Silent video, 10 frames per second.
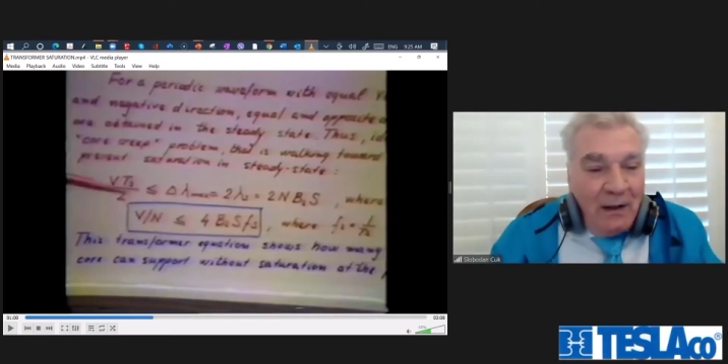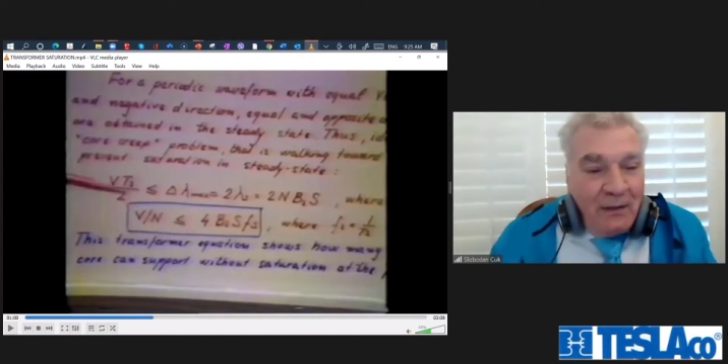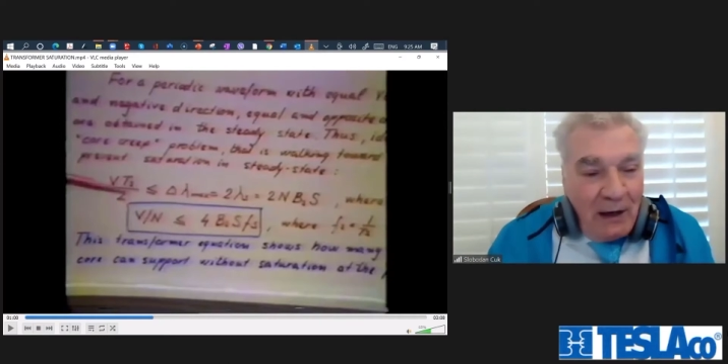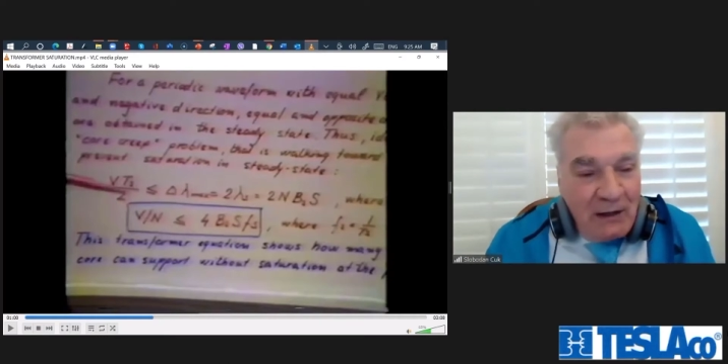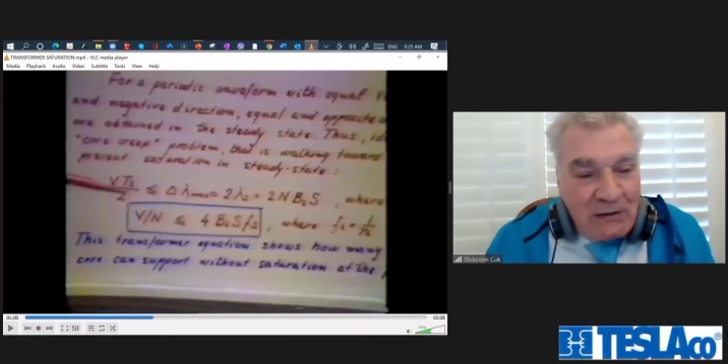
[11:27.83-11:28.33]

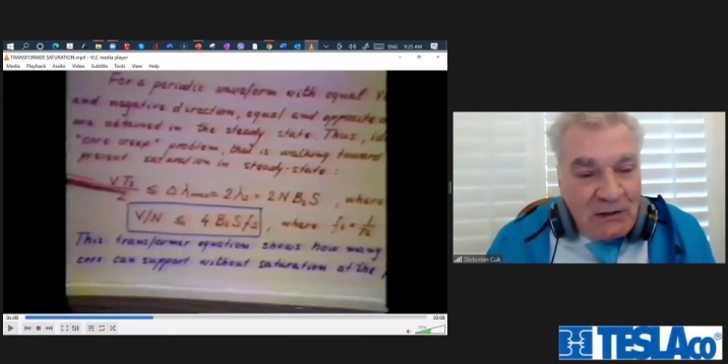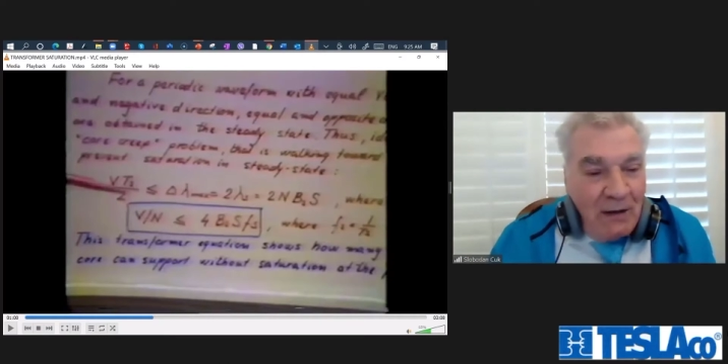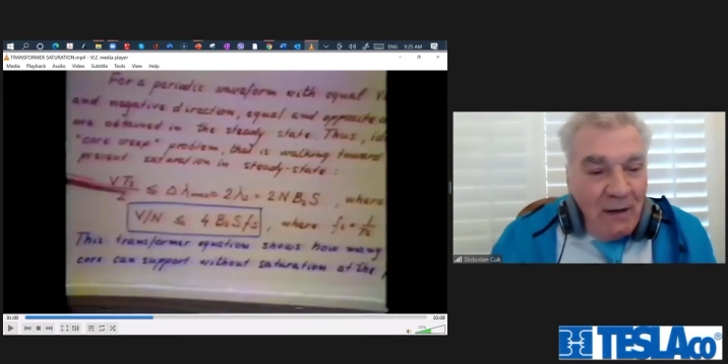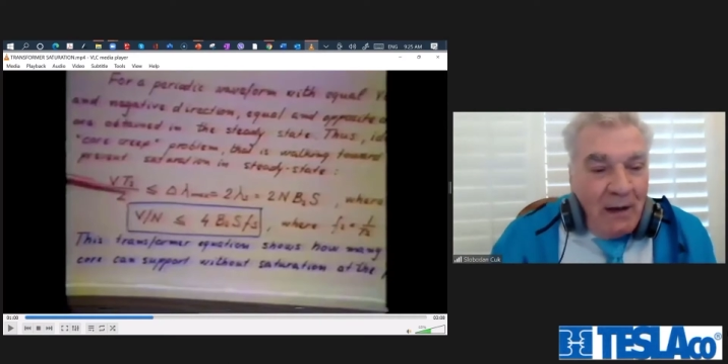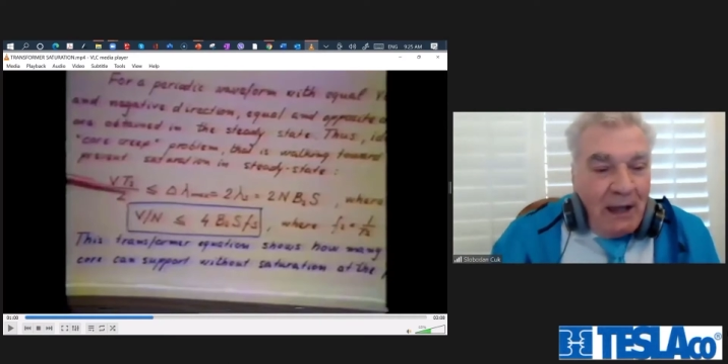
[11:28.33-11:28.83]
that it's
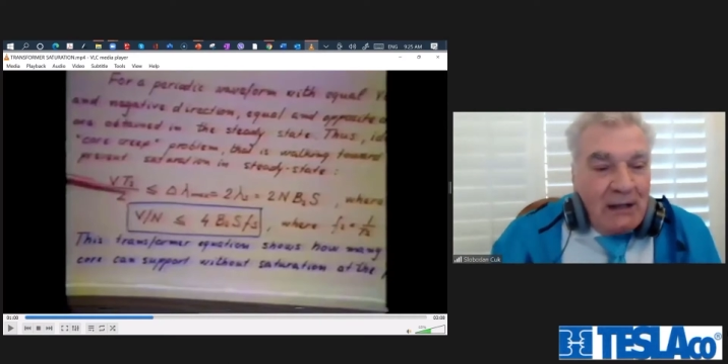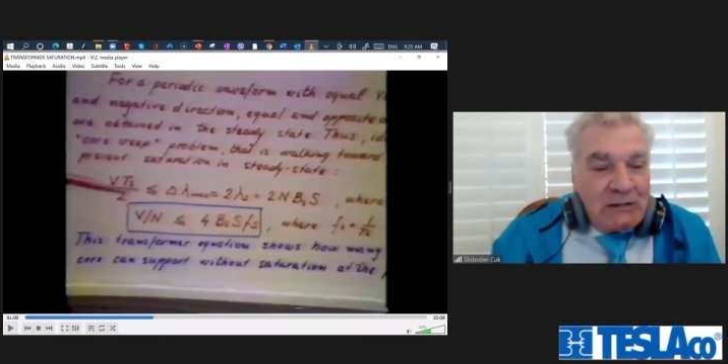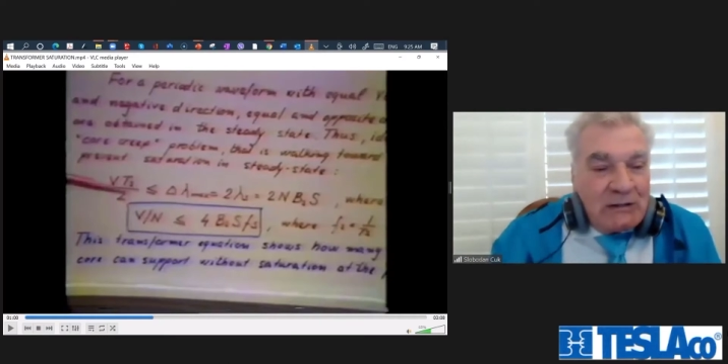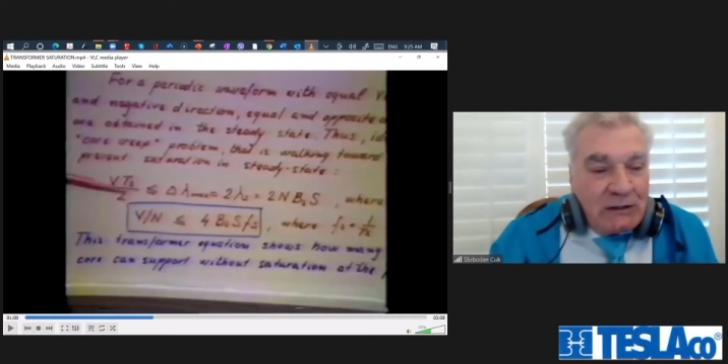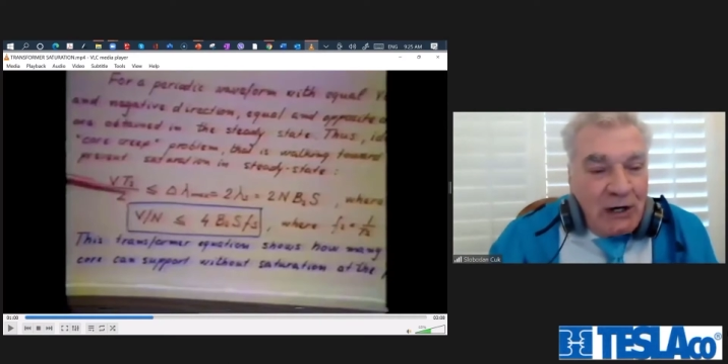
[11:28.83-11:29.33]
a
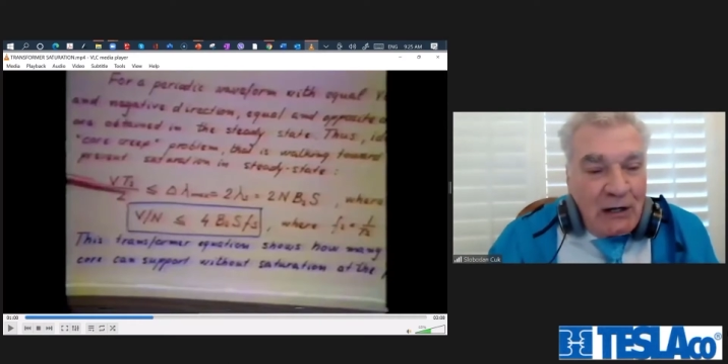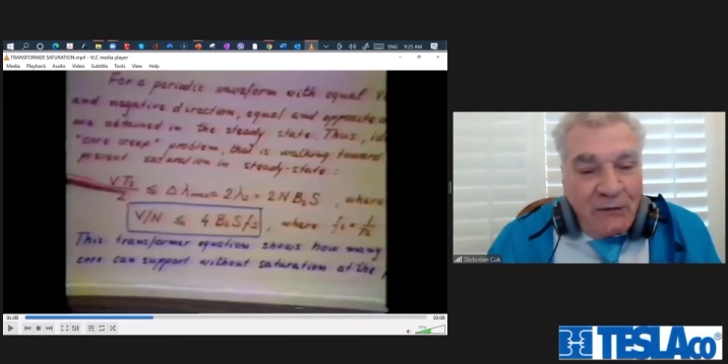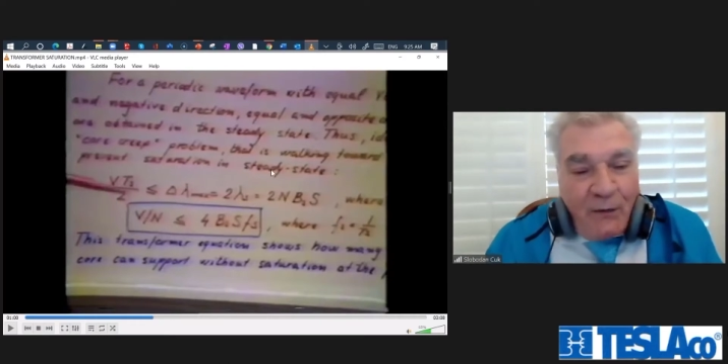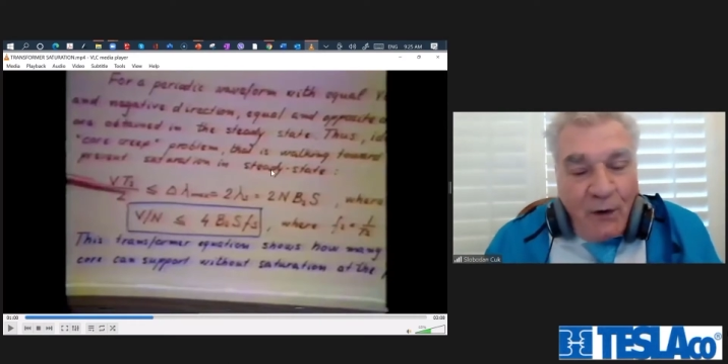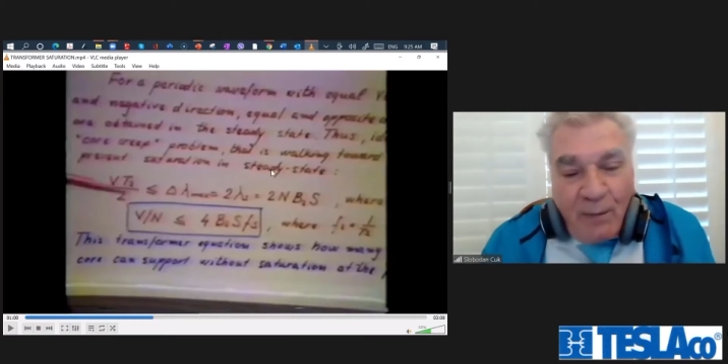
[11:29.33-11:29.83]
AC
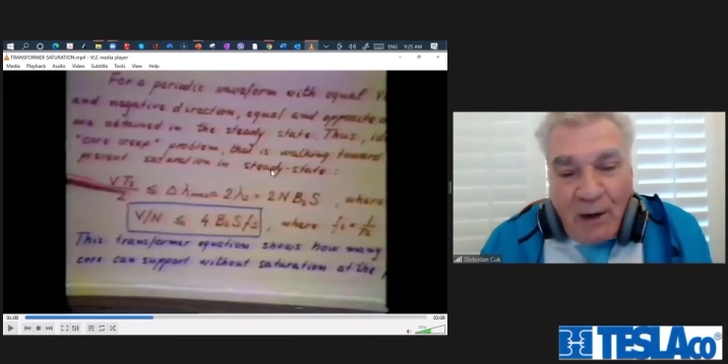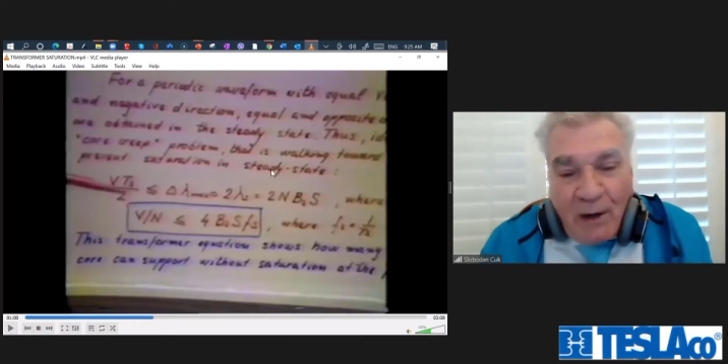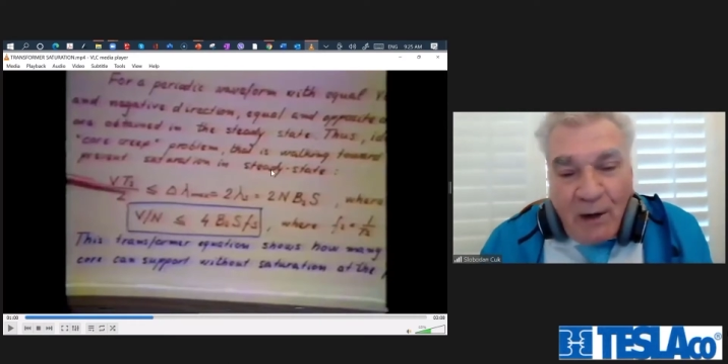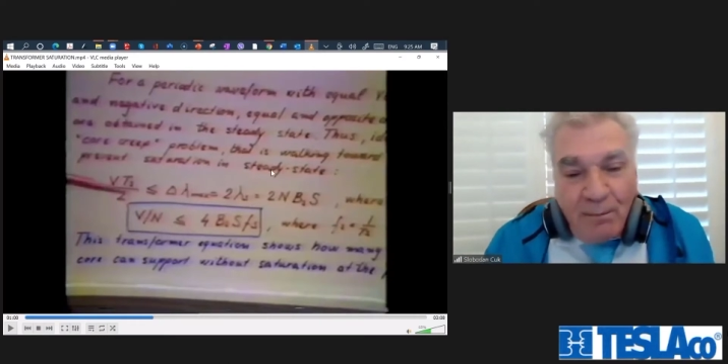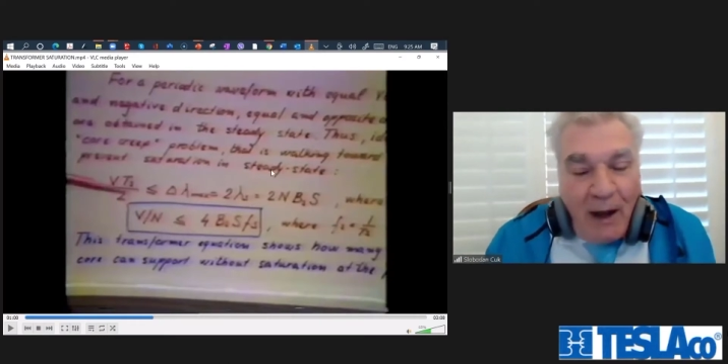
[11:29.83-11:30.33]
transformer
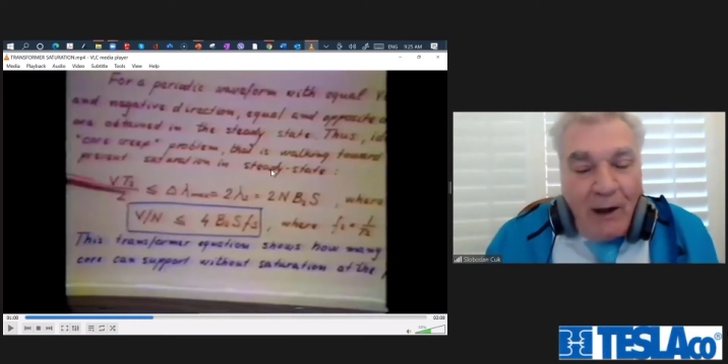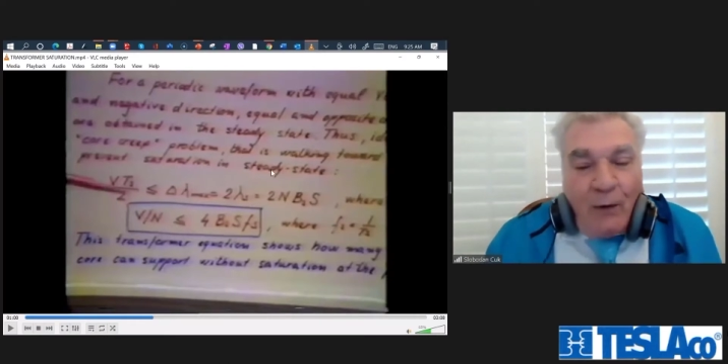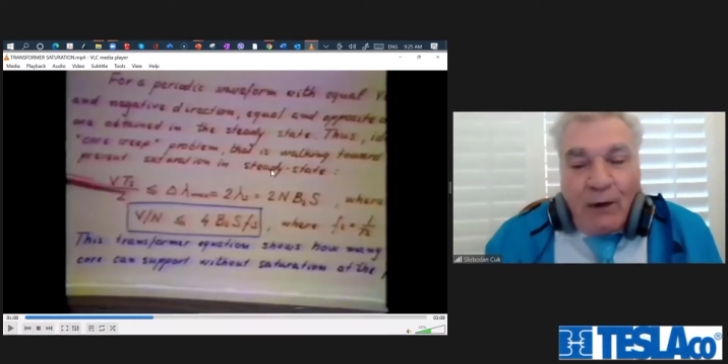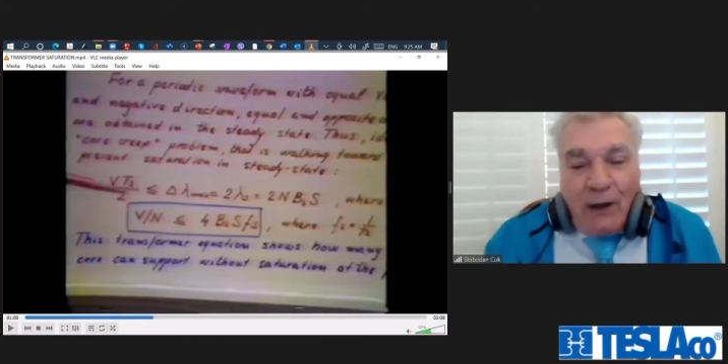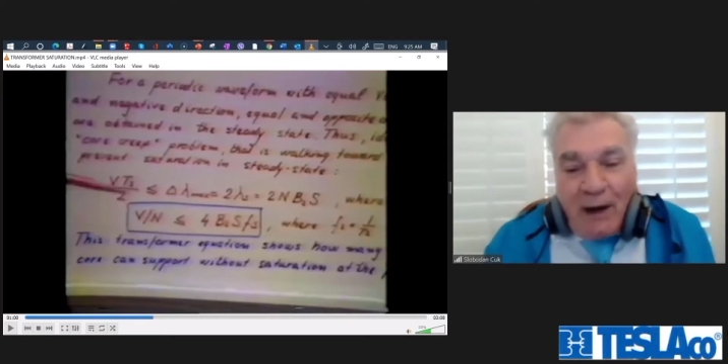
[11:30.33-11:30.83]
type? I
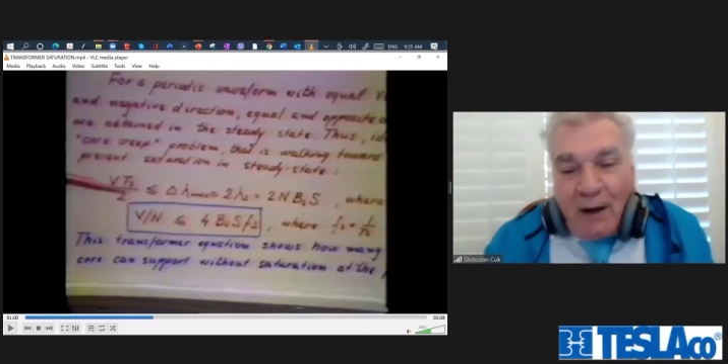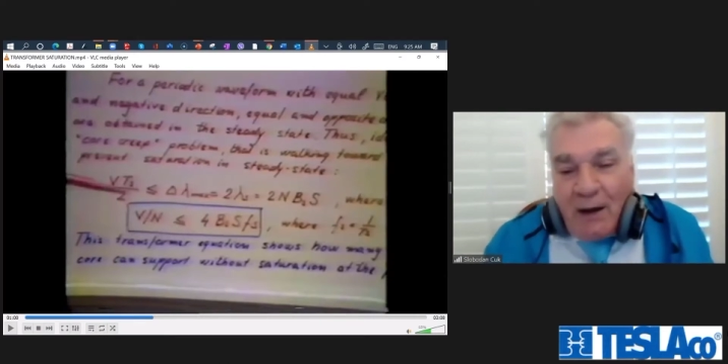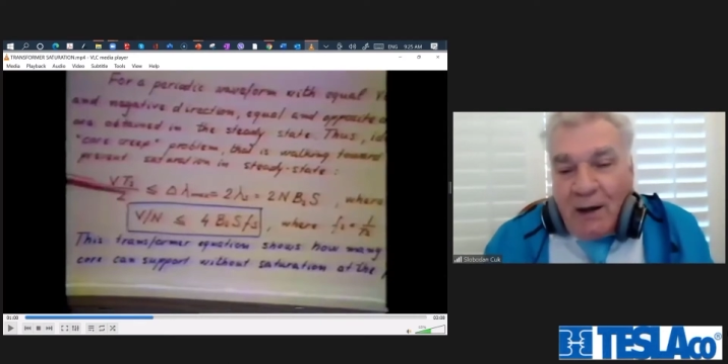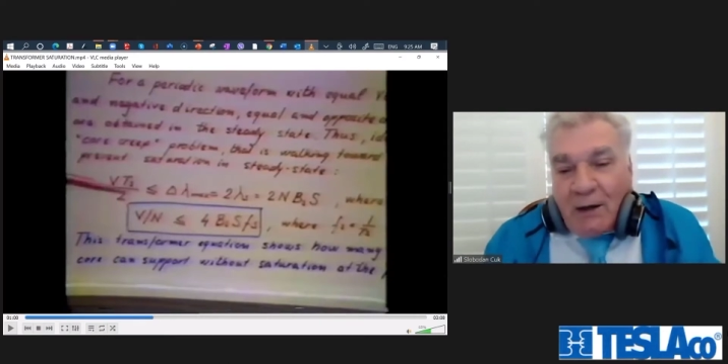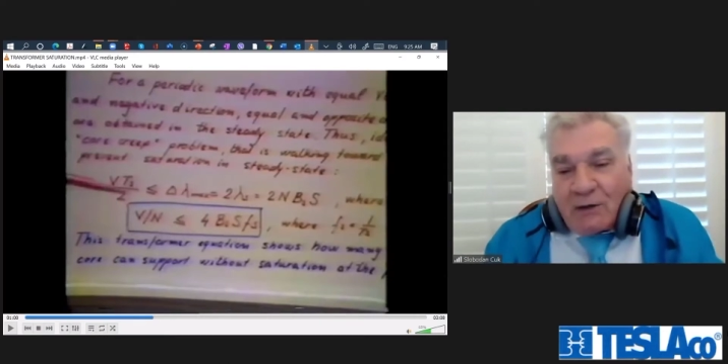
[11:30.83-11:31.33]
don't care.